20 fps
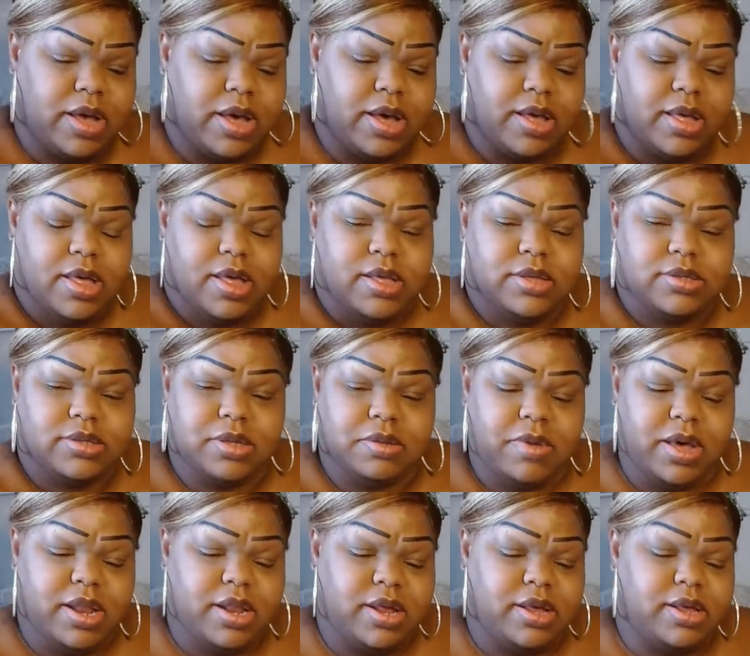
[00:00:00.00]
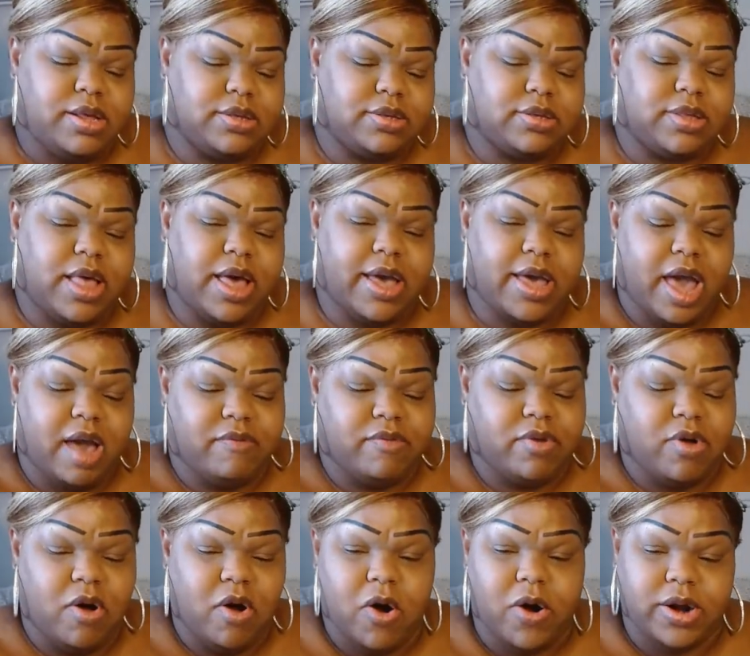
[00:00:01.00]
Yeah. Somebody is like
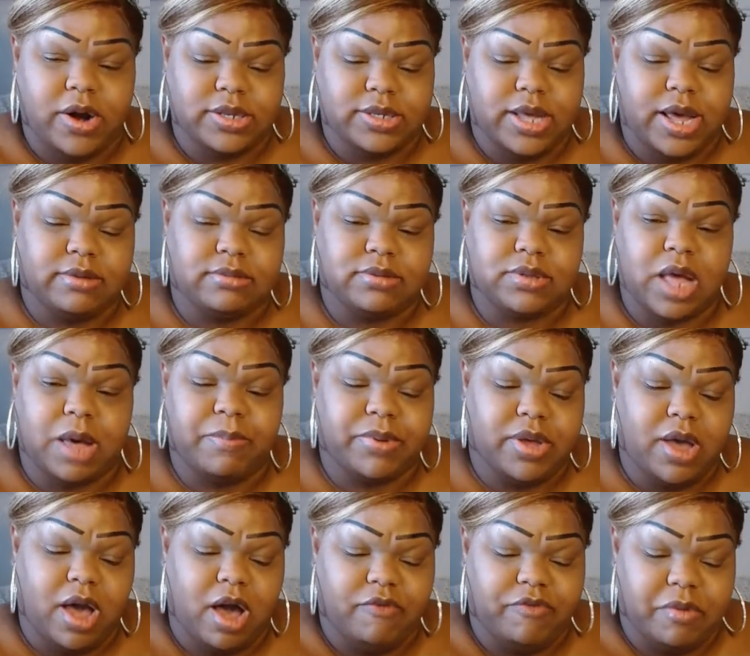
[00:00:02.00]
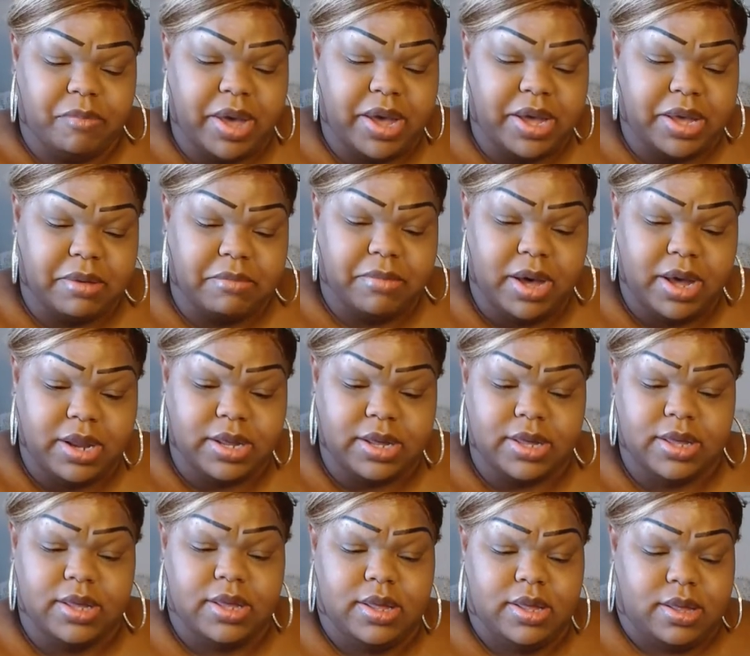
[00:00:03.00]
having a hard time stopping y'all from making
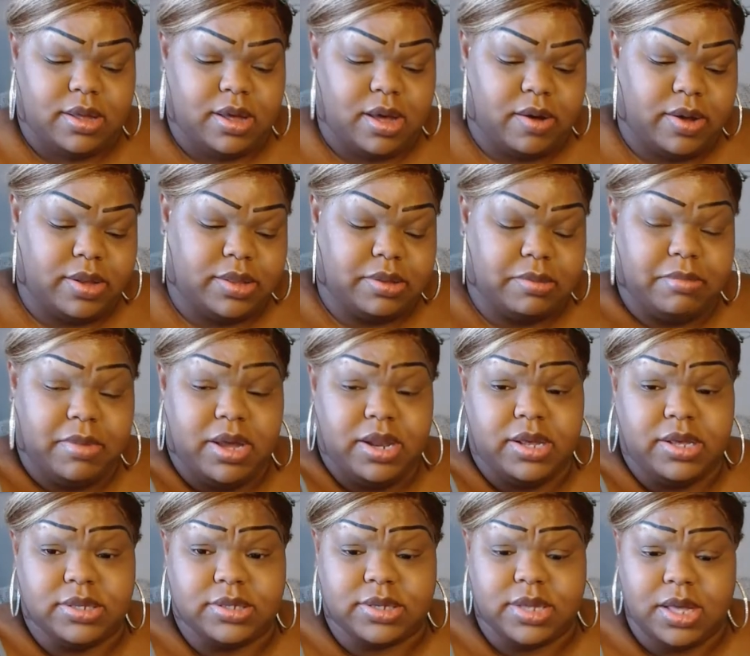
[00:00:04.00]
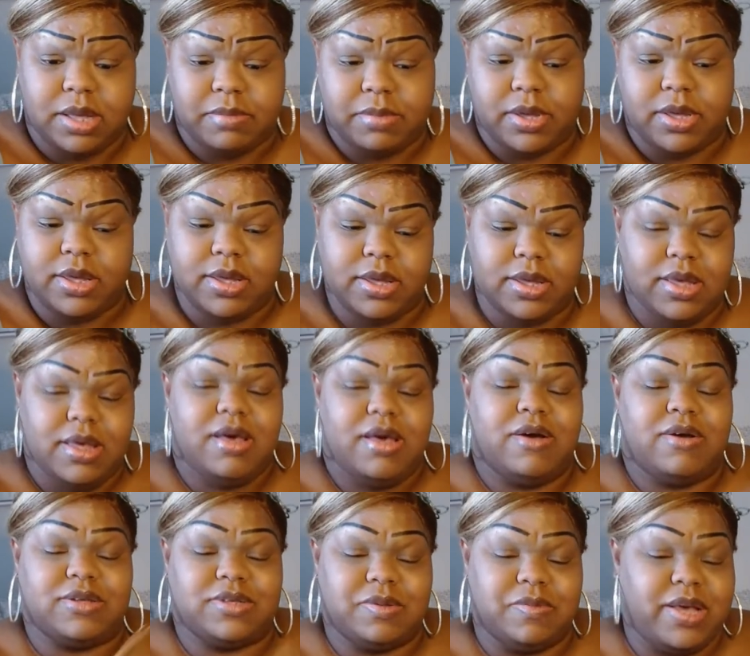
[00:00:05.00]
money. All right. The money is coming.
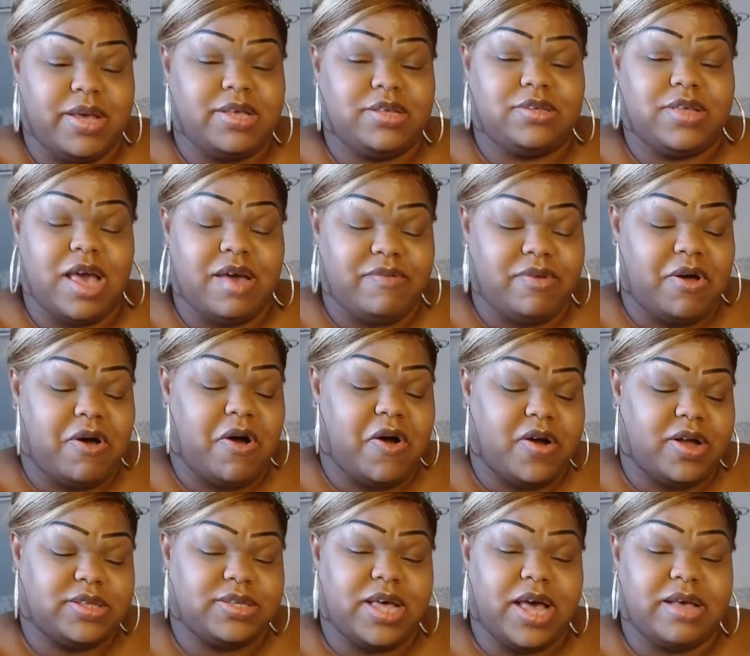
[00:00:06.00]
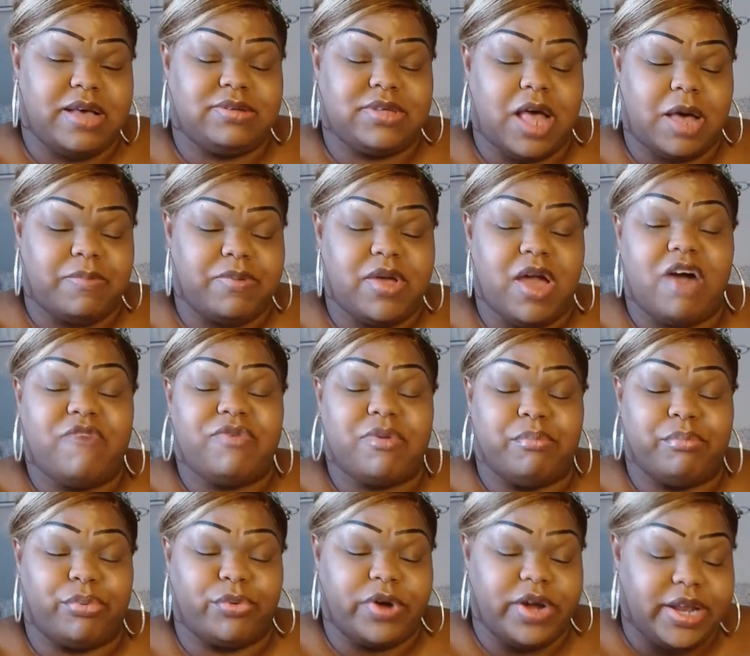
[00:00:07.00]
or somebody's having a hard time stopping y'all
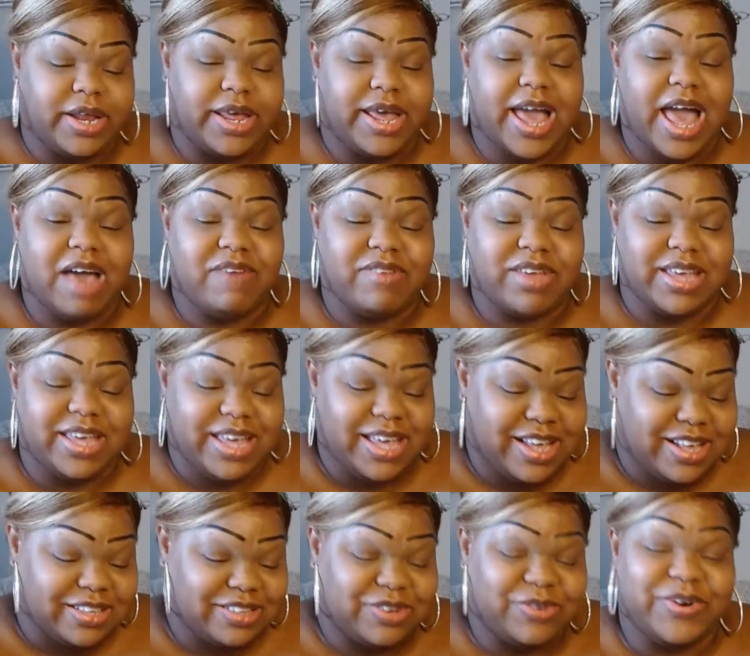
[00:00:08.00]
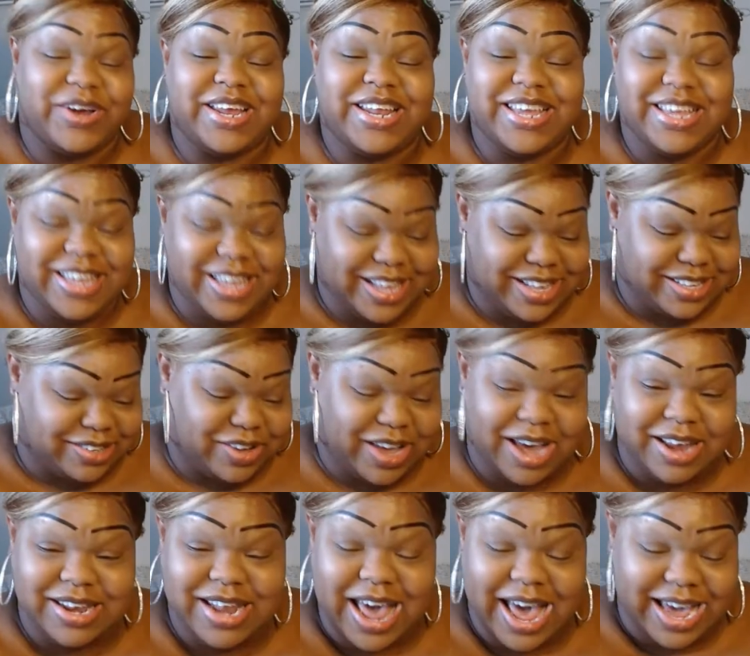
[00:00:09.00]
from breeding, having kids, creating kids. You
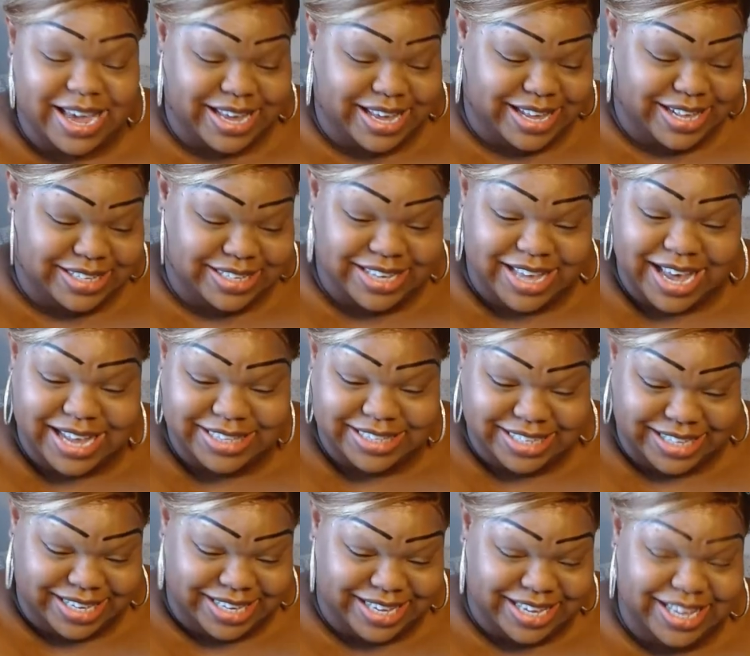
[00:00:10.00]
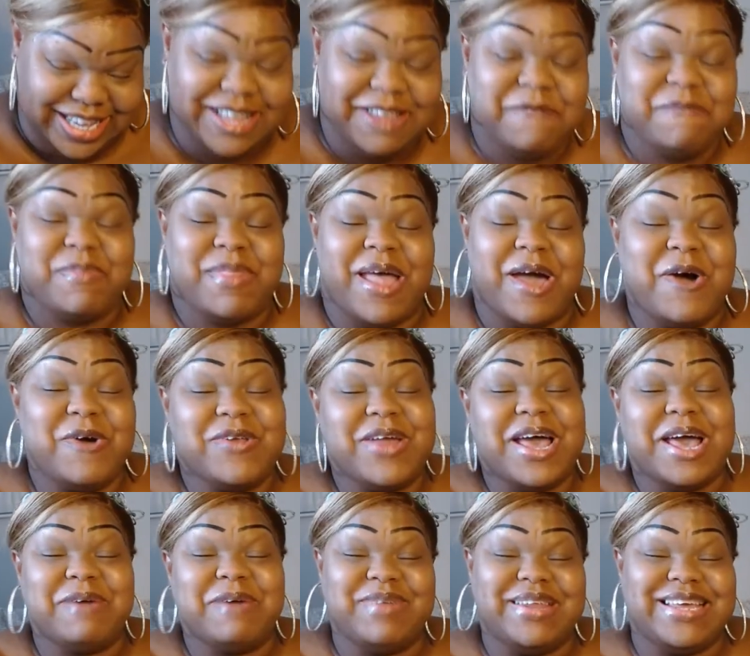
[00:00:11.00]
got nine kids, you got 10 kids. I don't
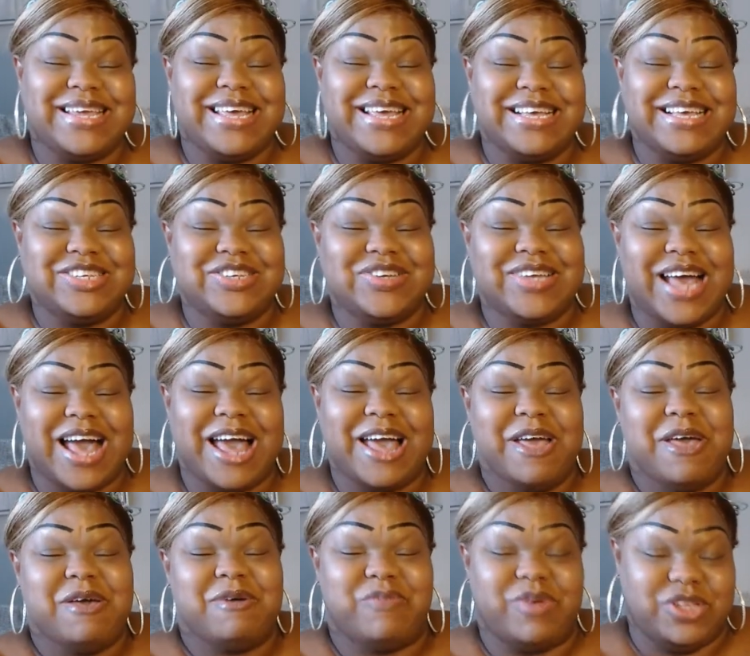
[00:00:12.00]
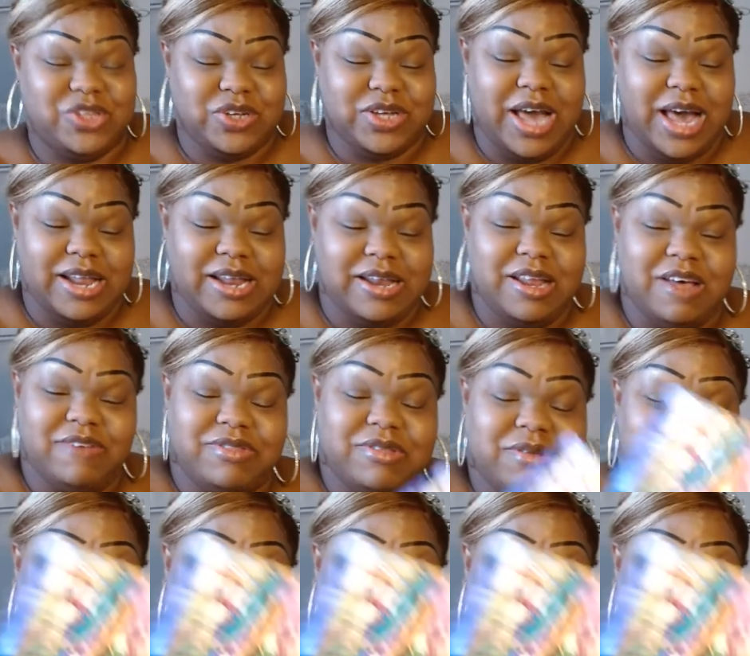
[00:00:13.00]
know how many kids you got, but you got enough